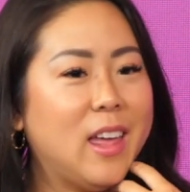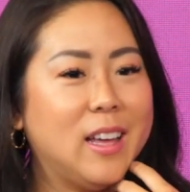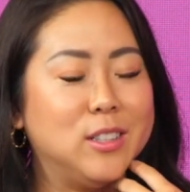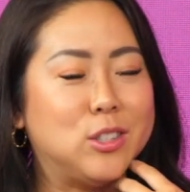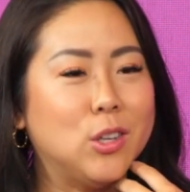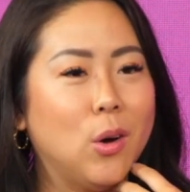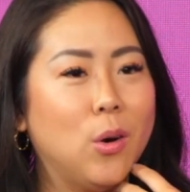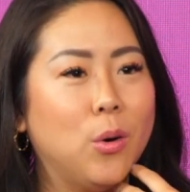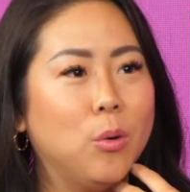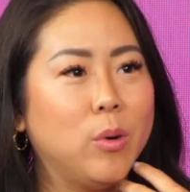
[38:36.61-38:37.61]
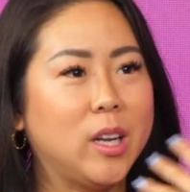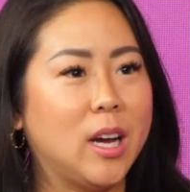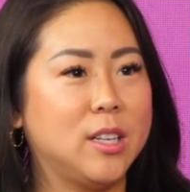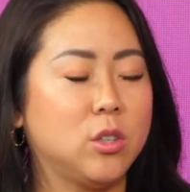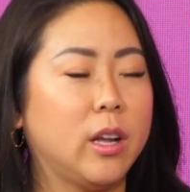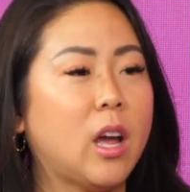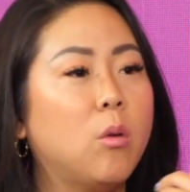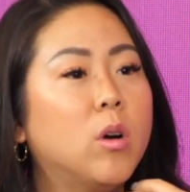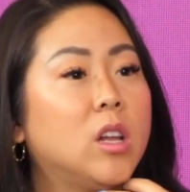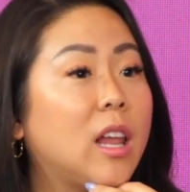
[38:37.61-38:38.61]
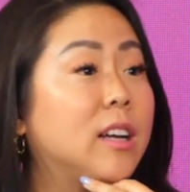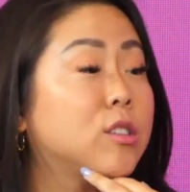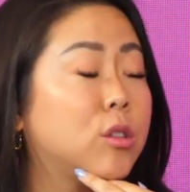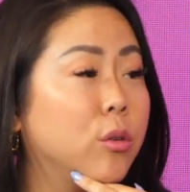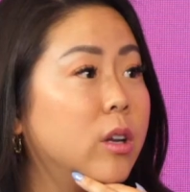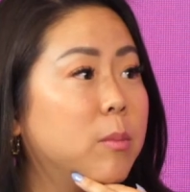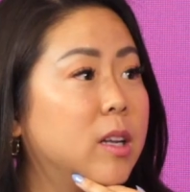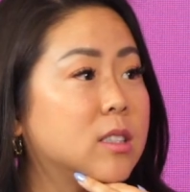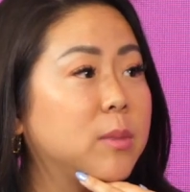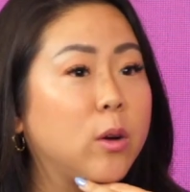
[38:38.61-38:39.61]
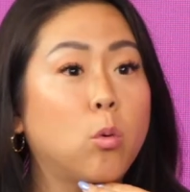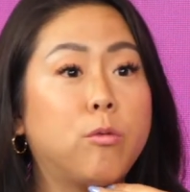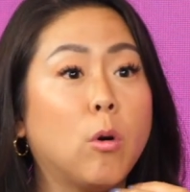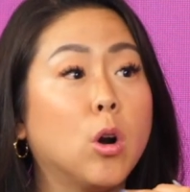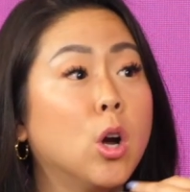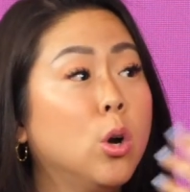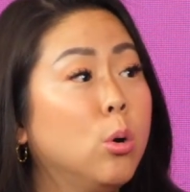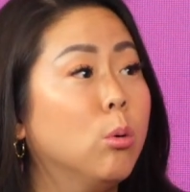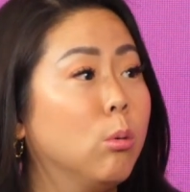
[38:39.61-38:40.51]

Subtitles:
And so when guys are like, I want to last 30 minutes, I'm like, for who?